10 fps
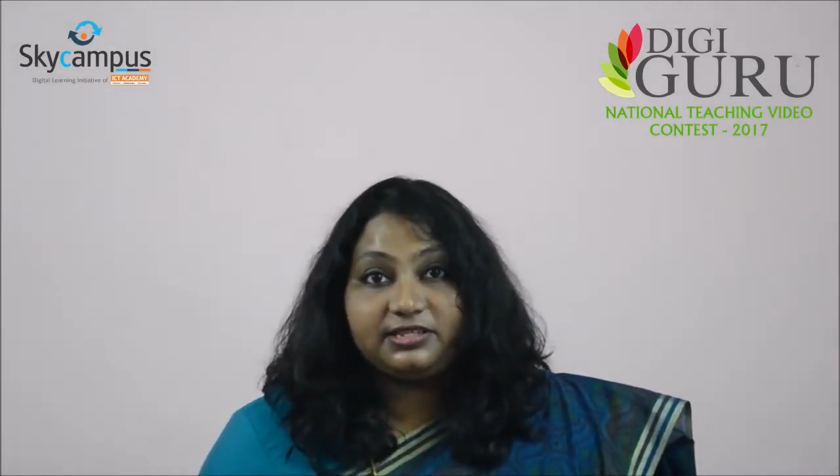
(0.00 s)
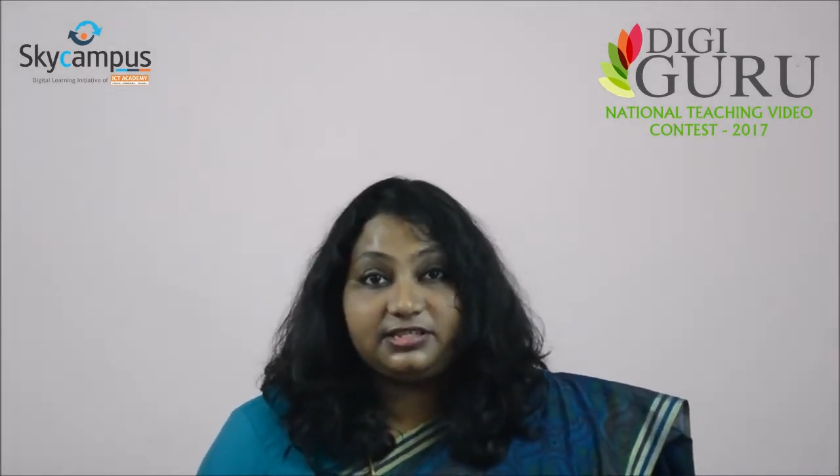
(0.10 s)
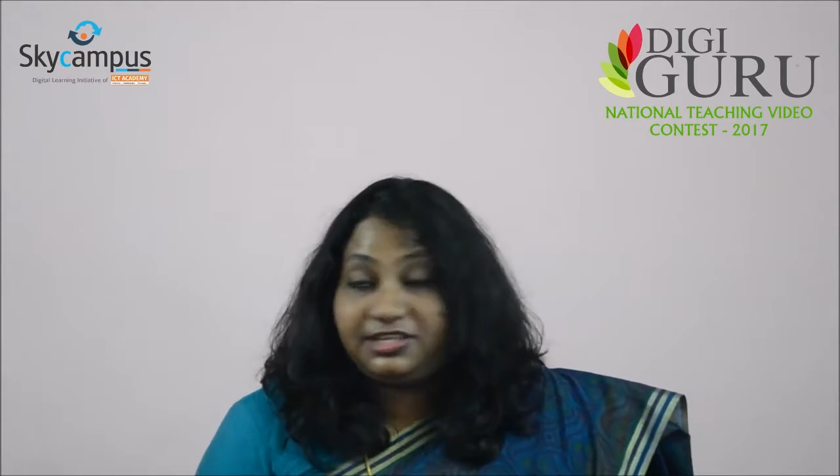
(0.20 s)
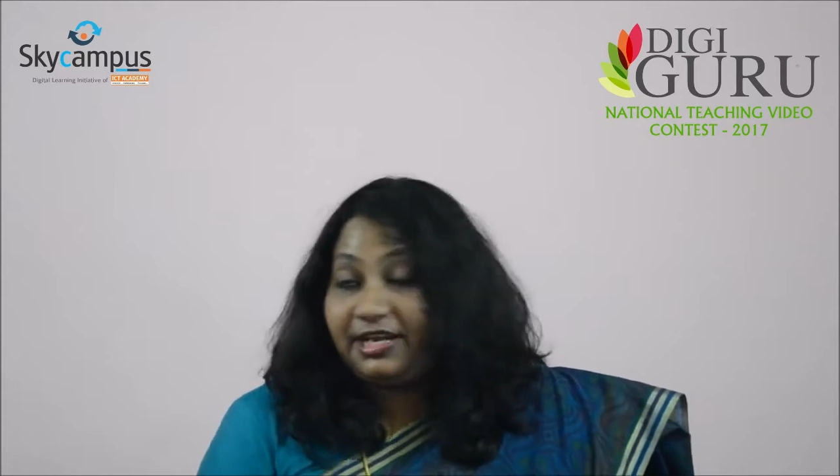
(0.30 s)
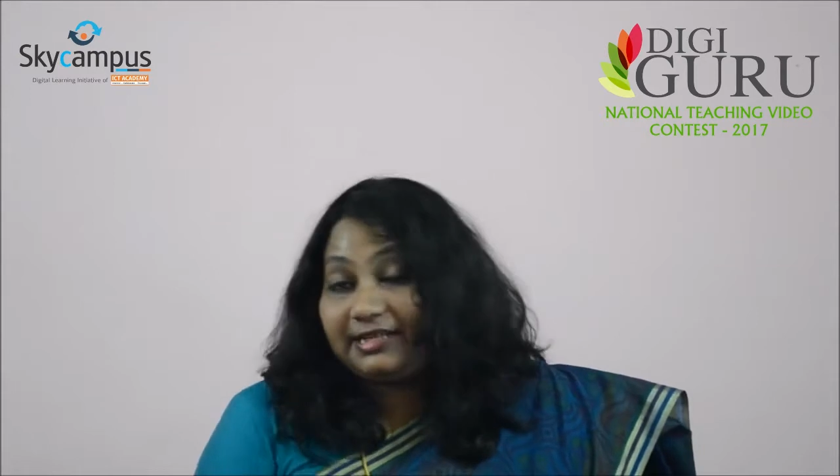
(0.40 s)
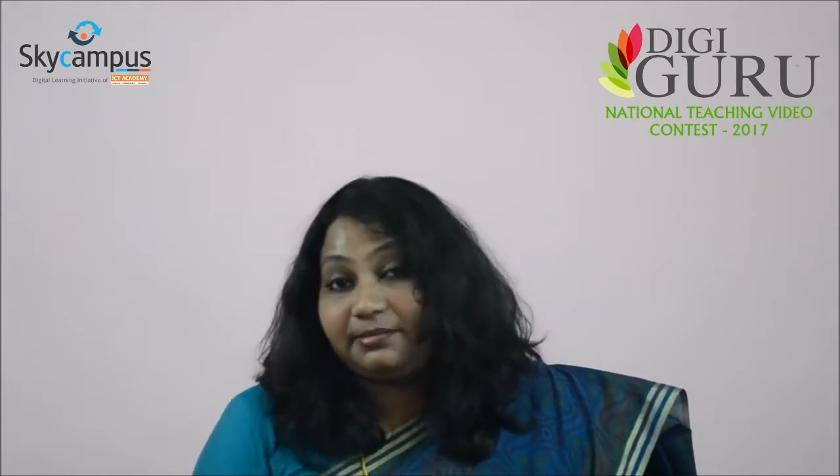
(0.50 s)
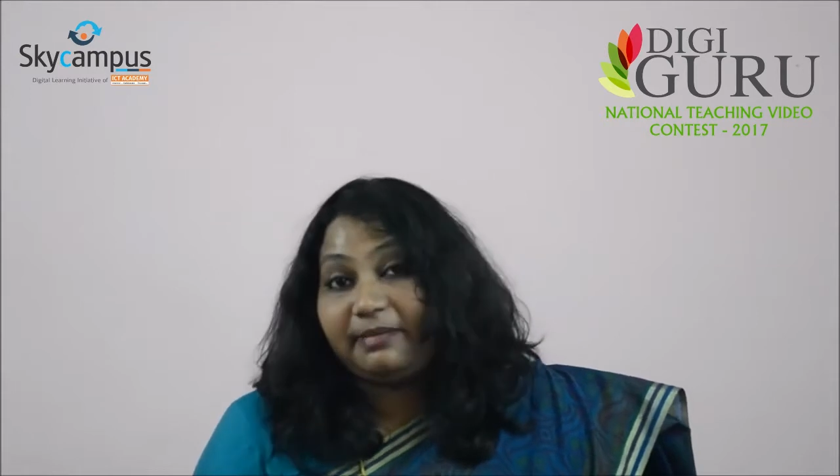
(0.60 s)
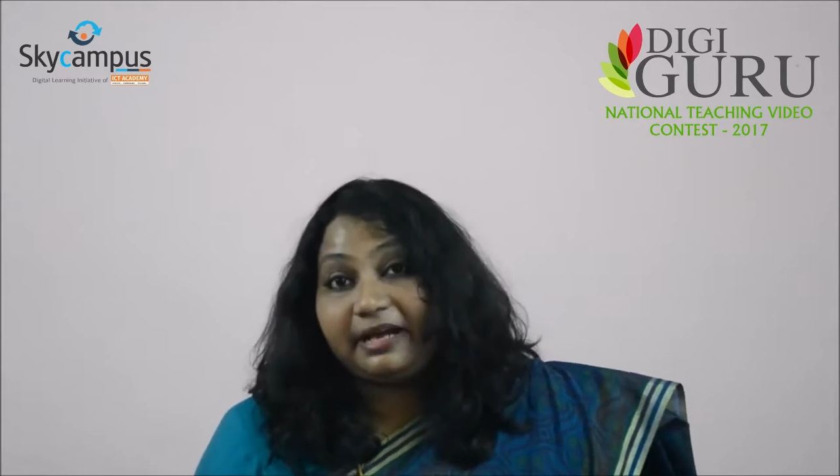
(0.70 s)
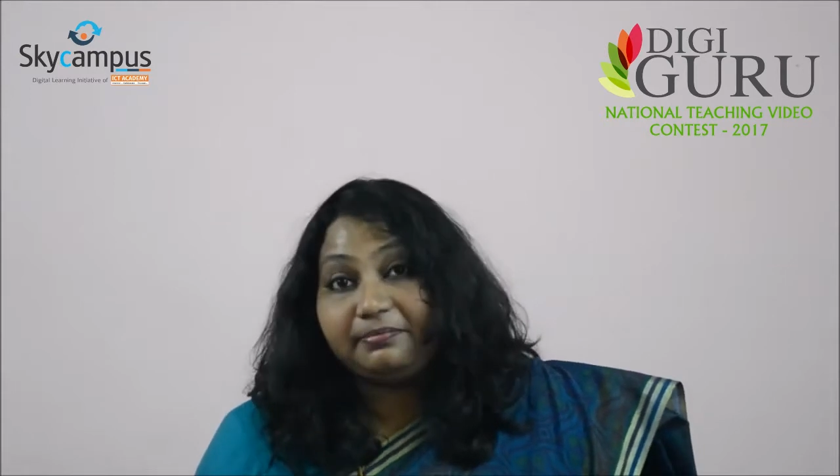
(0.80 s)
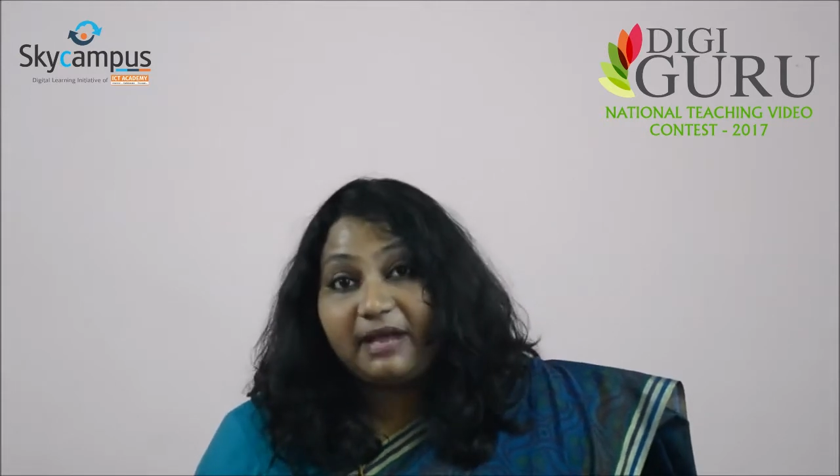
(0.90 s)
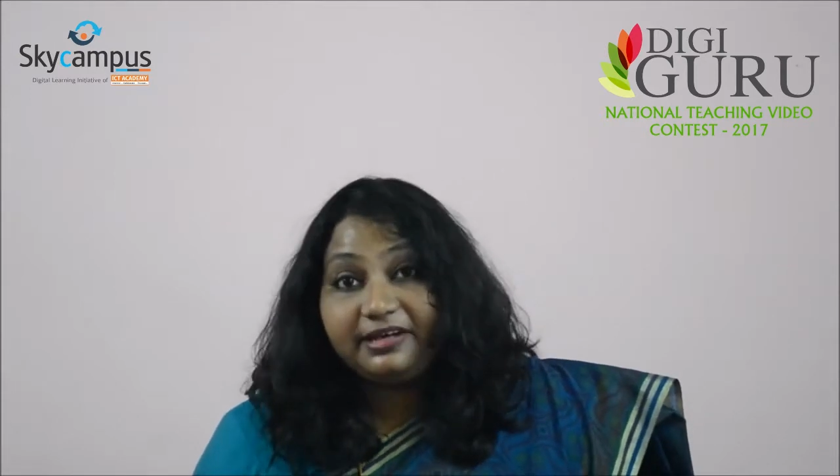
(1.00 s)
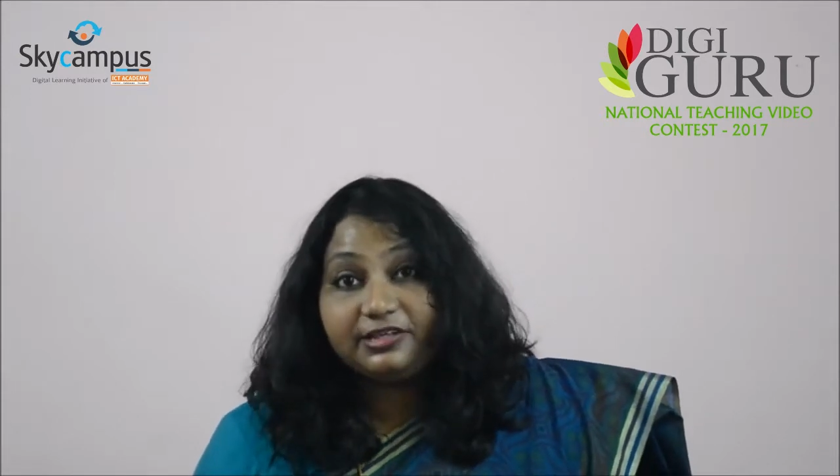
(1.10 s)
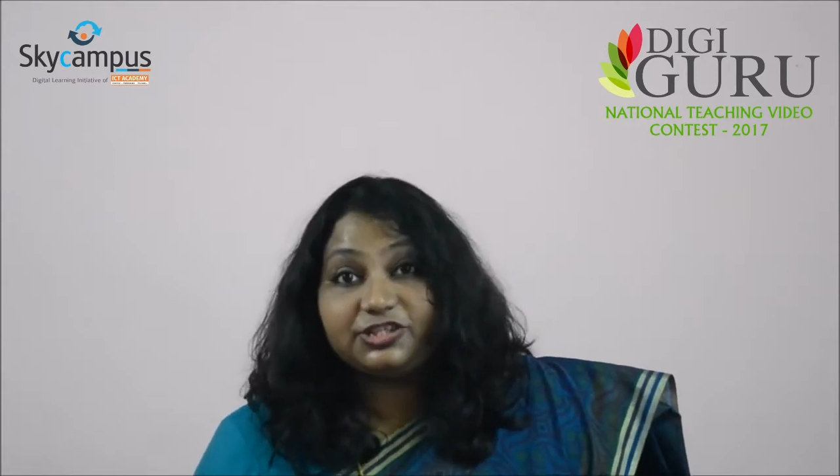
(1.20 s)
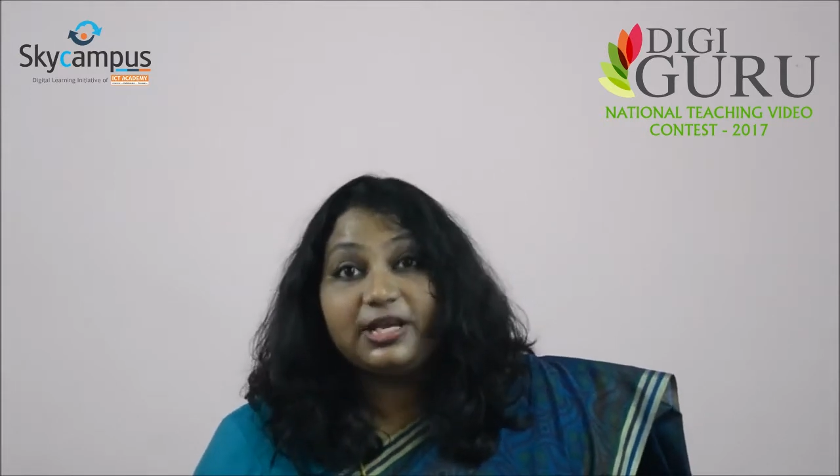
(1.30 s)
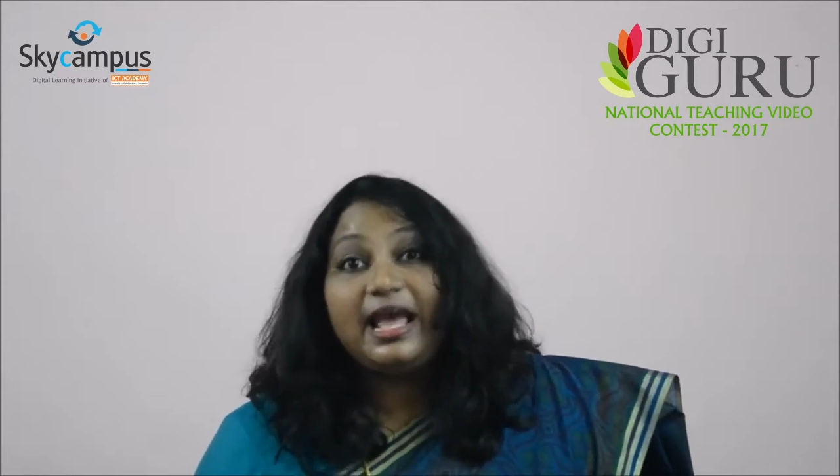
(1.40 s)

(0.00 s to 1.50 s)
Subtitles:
She has a bad marriage.